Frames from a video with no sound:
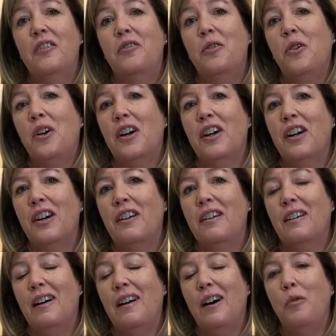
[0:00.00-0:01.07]
for
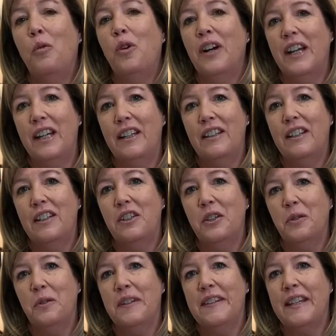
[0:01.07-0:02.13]
awarding the
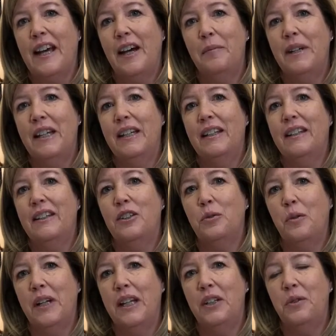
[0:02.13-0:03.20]
Children's Cabinet the
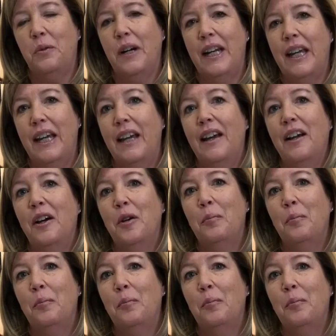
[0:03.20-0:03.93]
2020